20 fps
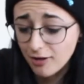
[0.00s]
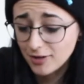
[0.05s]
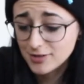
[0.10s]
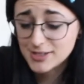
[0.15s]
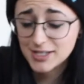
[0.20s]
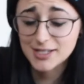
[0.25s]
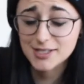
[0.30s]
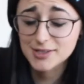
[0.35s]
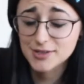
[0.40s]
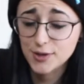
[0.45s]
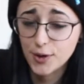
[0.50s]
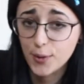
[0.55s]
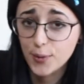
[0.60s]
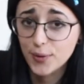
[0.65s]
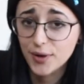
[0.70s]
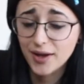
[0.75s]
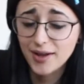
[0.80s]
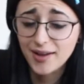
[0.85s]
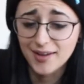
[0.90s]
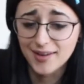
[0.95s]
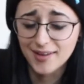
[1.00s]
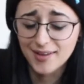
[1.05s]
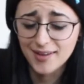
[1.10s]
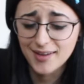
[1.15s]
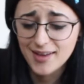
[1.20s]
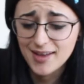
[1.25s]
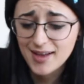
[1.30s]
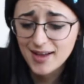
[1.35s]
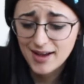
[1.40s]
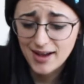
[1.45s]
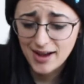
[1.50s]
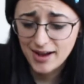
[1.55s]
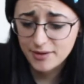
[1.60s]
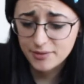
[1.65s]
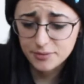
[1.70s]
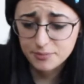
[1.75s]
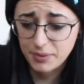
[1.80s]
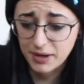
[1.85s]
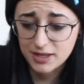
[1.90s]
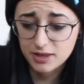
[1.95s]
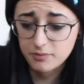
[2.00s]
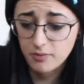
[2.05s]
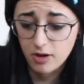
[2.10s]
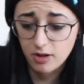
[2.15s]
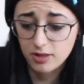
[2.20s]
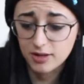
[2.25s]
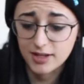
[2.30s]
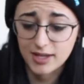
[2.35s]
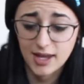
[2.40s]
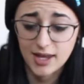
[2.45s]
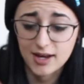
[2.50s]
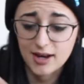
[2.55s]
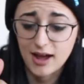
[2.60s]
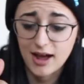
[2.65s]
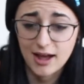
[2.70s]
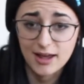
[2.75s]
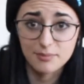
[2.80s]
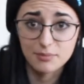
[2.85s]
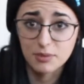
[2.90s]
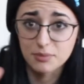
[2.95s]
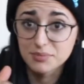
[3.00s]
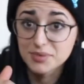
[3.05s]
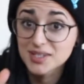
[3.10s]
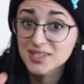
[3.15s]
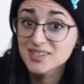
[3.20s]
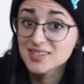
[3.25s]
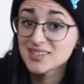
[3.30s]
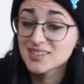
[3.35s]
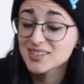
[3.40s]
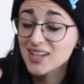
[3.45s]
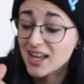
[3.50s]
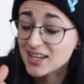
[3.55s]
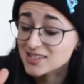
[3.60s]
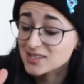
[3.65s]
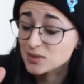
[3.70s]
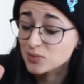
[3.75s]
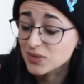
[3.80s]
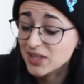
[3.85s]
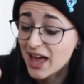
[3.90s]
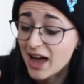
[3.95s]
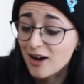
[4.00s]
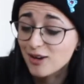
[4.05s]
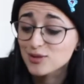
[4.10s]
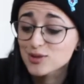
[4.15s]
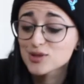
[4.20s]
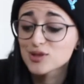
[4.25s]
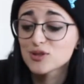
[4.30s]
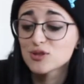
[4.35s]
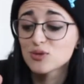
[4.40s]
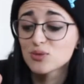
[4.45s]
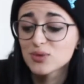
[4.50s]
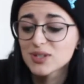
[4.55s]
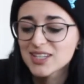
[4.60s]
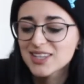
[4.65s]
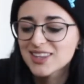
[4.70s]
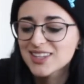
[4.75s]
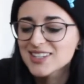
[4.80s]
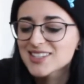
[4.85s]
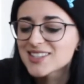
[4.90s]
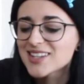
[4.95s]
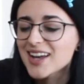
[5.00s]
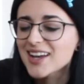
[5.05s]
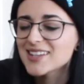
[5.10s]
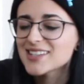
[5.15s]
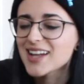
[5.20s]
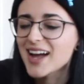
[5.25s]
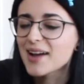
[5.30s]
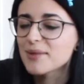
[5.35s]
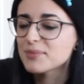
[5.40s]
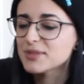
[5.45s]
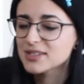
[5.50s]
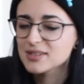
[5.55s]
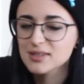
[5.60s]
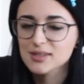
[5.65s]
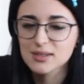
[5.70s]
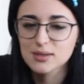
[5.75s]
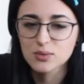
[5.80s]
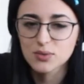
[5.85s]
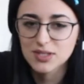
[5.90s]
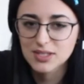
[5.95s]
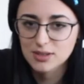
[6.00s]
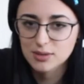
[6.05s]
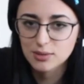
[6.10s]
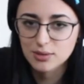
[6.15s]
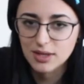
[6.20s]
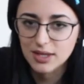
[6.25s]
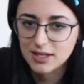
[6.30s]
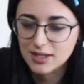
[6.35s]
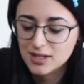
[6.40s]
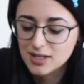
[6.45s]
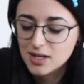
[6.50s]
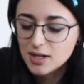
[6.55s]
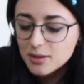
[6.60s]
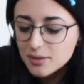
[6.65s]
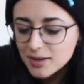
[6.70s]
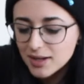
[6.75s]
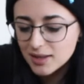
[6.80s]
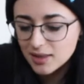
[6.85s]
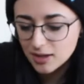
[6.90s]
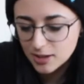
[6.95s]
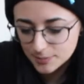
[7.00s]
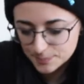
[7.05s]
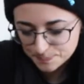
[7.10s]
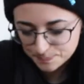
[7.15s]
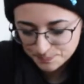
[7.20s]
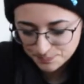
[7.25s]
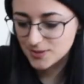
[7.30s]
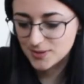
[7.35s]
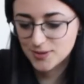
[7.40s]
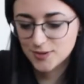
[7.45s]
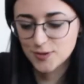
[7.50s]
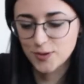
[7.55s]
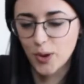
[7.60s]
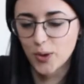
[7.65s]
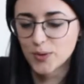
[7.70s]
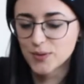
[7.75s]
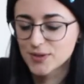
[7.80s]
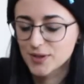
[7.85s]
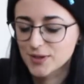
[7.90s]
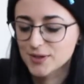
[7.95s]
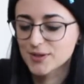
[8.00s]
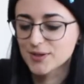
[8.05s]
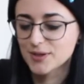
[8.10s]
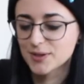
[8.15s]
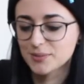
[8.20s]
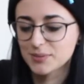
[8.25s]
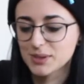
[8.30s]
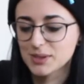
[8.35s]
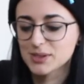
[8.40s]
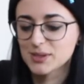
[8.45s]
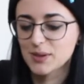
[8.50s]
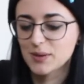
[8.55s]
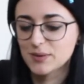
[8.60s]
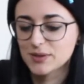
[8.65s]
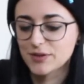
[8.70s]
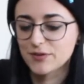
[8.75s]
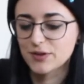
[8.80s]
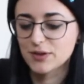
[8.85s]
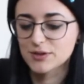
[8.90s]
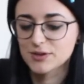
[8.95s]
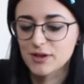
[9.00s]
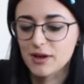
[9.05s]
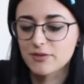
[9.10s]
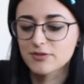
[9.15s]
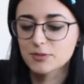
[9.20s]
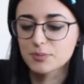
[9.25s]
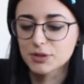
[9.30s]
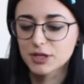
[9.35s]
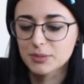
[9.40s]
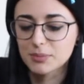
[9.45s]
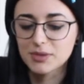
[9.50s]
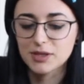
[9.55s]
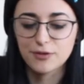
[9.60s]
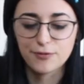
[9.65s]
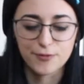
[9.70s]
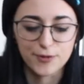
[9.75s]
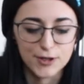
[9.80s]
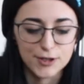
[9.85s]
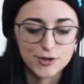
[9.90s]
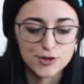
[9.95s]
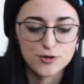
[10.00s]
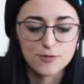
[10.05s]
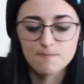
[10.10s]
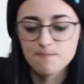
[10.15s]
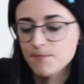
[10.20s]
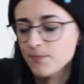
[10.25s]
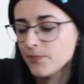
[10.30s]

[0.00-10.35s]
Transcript: all taste so good. I would buy them all again. I'm obsessed with how sweet these taste. I'm a sweet tooth like no other. Those are gonna be so difficult, so I'll have to put them in the fridge.